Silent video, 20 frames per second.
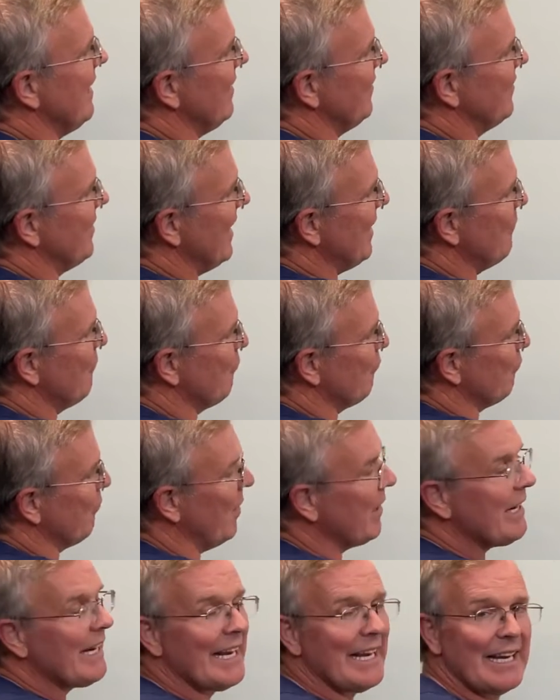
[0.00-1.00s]
is a
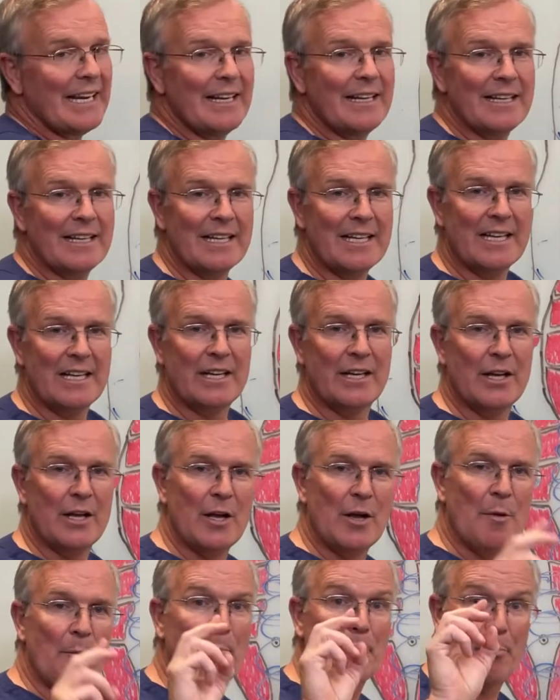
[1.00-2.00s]
running
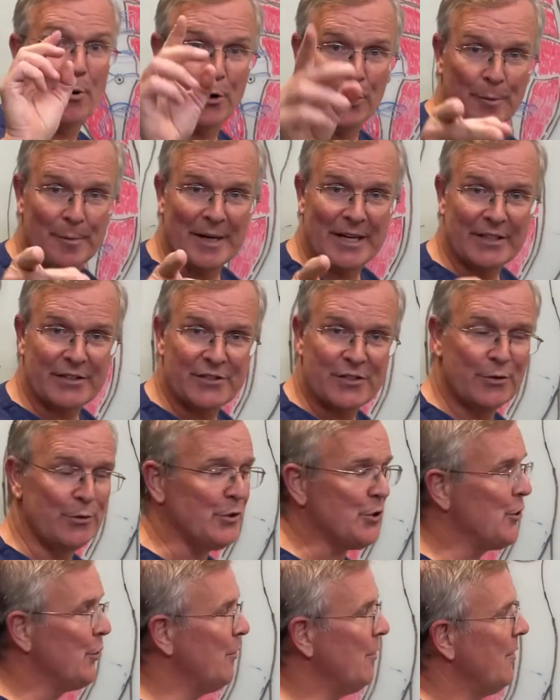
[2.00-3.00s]
permanent
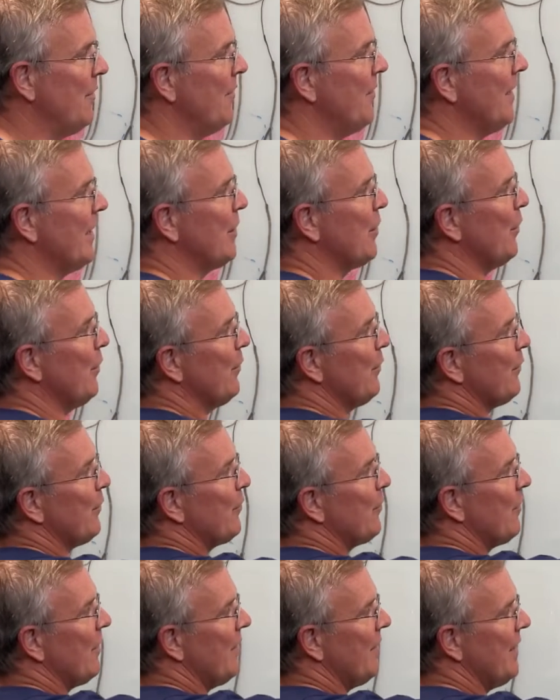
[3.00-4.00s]
suture that
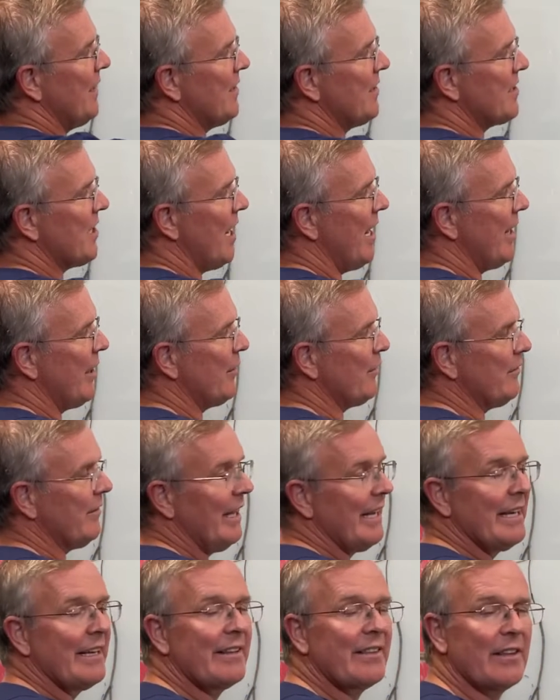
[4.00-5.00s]
goes the entire
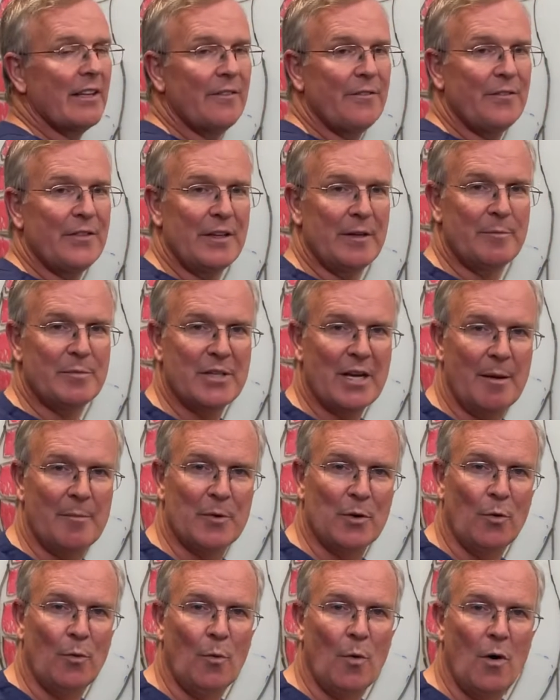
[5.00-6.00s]
length of the
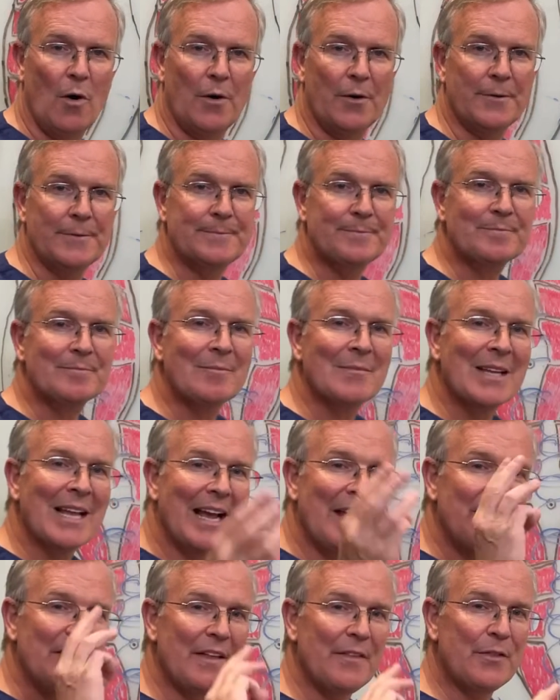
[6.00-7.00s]
abdominal wall.
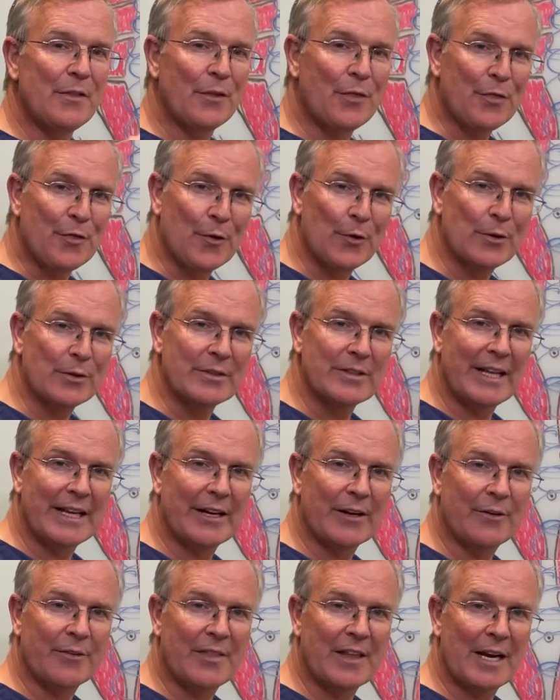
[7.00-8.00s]
And then the third
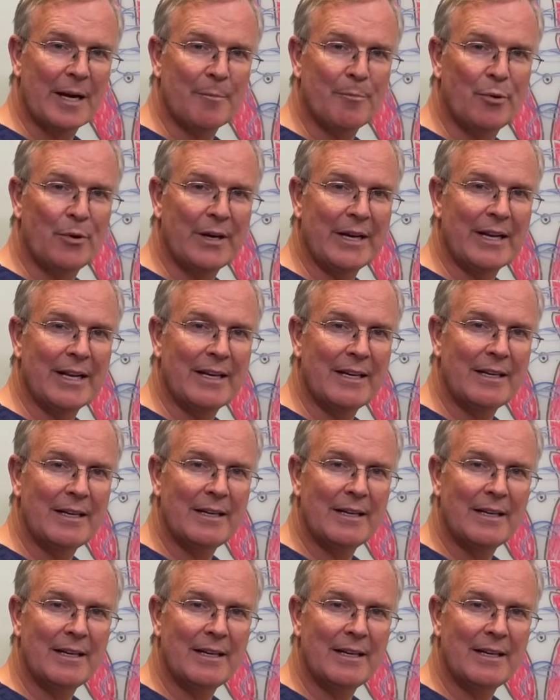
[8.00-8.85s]
layer that I put in,